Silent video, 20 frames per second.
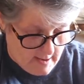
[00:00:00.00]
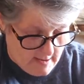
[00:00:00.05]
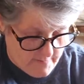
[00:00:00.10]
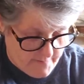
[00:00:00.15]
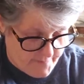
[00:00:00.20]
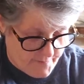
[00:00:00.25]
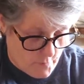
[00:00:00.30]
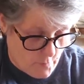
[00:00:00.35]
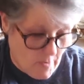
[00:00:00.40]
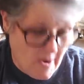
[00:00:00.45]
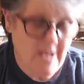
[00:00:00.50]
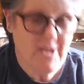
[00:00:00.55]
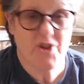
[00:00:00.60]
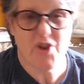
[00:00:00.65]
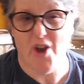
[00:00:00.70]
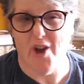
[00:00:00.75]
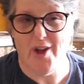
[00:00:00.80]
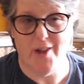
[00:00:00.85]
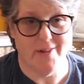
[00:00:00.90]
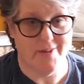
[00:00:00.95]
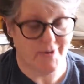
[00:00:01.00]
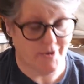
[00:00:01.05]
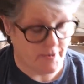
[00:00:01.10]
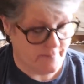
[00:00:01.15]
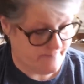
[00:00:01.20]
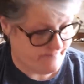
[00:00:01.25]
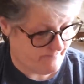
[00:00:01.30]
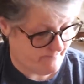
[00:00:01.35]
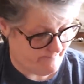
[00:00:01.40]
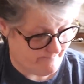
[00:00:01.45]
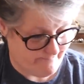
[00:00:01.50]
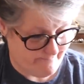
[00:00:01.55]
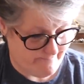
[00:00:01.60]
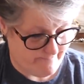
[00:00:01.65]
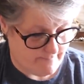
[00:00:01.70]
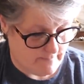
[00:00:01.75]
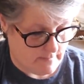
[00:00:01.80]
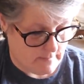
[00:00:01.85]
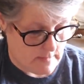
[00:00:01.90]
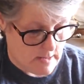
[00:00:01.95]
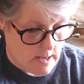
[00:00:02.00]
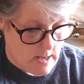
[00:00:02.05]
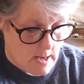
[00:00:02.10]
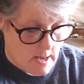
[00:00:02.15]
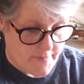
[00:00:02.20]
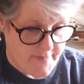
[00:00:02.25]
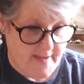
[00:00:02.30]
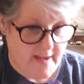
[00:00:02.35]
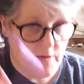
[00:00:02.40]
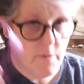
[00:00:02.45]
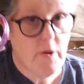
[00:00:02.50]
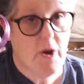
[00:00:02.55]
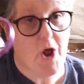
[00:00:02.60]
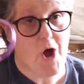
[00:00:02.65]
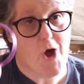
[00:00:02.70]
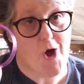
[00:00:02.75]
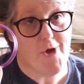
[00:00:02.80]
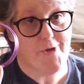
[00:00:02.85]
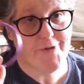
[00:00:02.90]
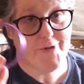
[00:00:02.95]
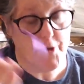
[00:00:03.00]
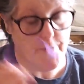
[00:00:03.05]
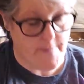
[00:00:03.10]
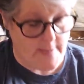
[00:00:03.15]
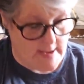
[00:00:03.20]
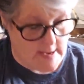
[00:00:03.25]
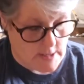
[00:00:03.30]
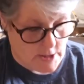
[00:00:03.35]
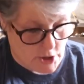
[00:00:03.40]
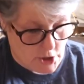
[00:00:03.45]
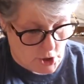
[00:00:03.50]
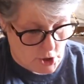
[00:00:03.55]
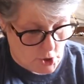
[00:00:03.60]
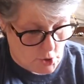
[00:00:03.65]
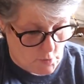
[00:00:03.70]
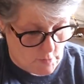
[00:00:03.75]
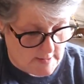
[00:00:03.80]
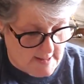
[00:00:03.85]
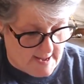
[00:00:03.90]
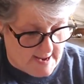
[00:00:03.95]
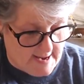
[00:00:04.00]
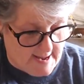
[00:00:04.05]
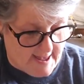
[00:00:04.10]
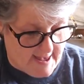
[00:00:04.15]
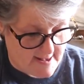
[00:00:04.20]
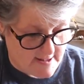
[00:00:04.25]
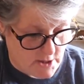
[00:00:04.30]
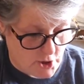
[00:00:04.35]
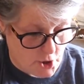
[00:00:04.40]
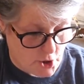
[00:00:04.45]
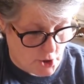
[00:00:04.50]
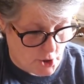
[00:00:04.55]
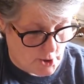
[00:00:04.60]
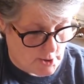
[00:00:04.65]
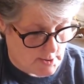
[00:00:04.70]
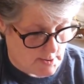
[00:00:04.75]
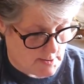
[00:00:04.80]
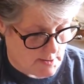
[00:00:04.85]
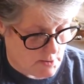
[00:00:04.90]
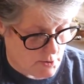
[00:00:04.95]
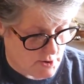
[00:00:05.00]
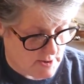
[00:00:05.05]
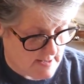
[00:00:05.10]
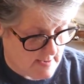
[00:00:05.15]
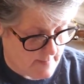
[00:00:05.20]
And for $1, these would also make cute like S-hooks or